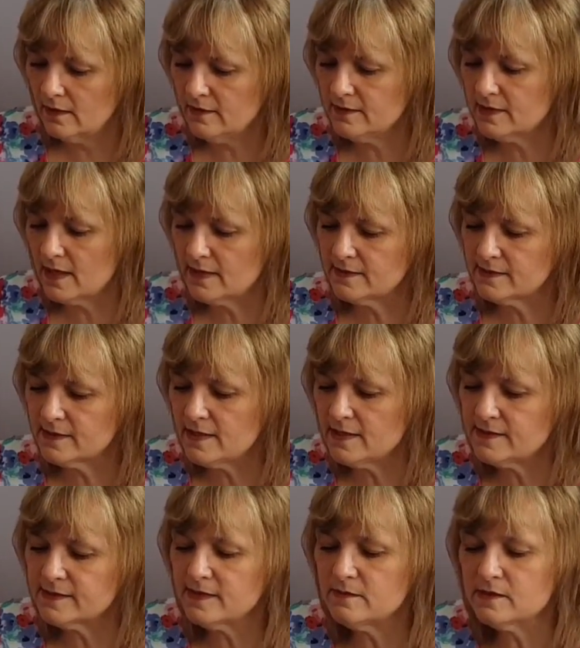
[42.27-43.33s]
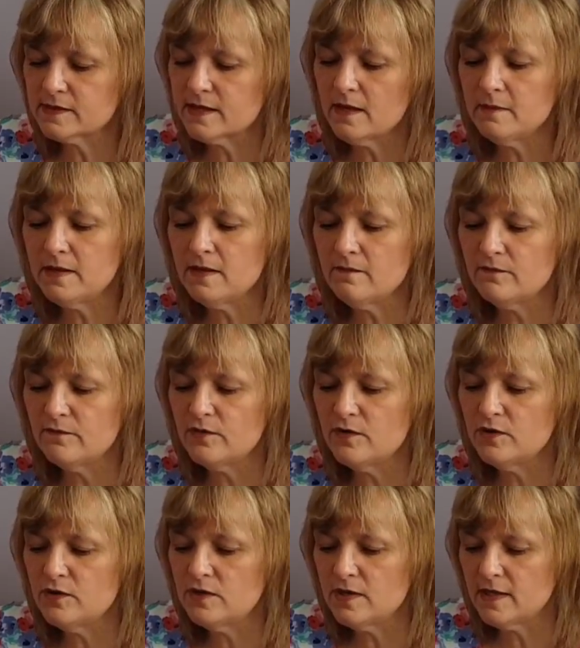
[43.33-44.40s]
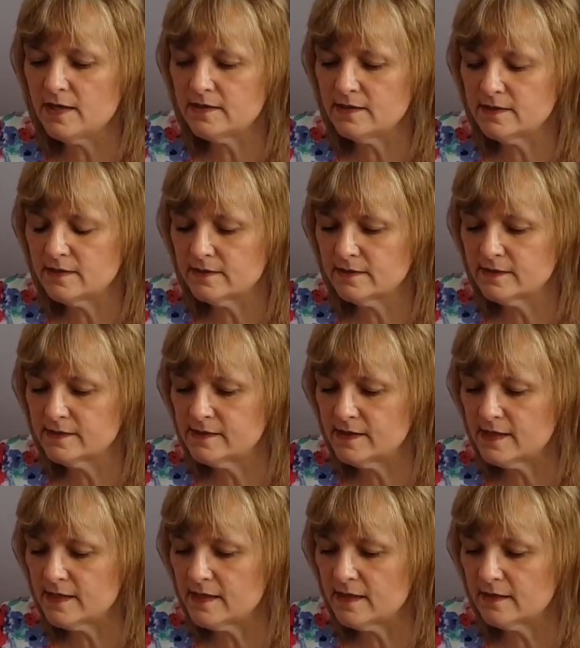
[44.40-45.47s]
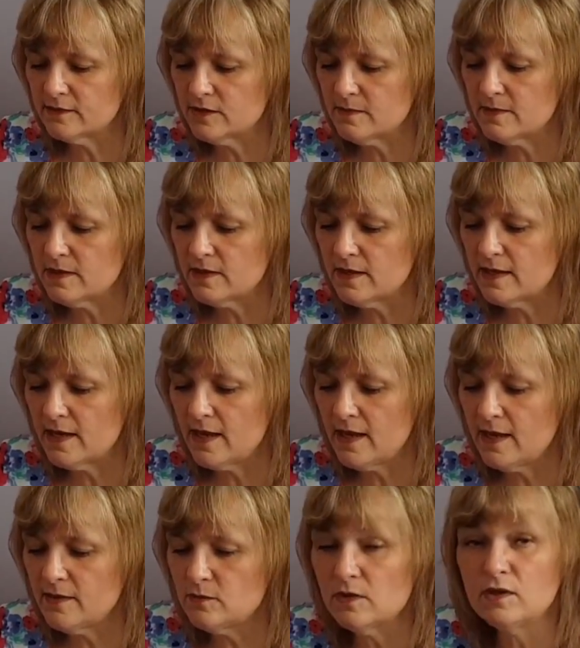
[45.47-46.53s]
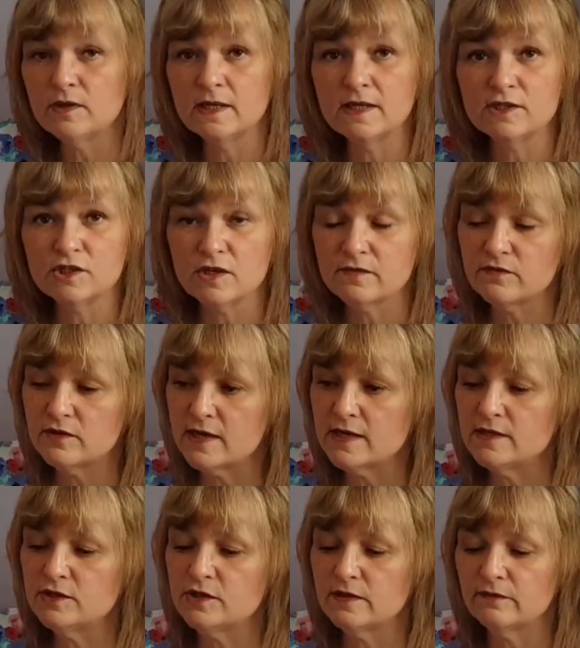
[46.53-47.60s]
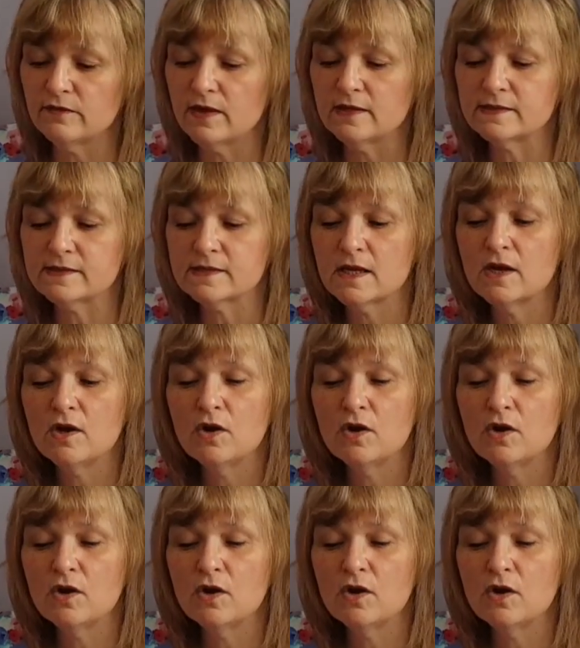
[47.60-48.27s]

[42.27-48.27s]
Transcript: Okay, so let's see what's coming up for you then, dear Gemini. And we're looking at general energy first.